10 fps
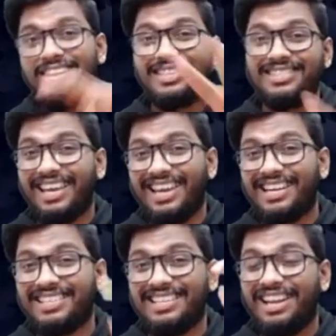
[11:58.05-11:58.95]
Second
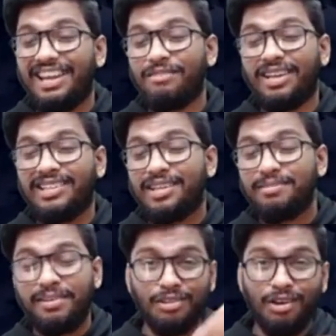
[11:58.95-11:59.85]
is that the ray of light that is
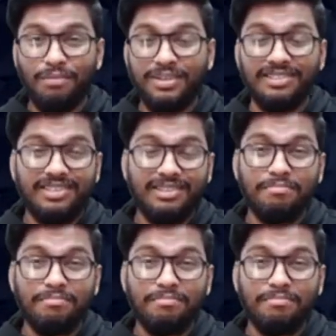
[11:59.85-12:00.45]
passing through the optic center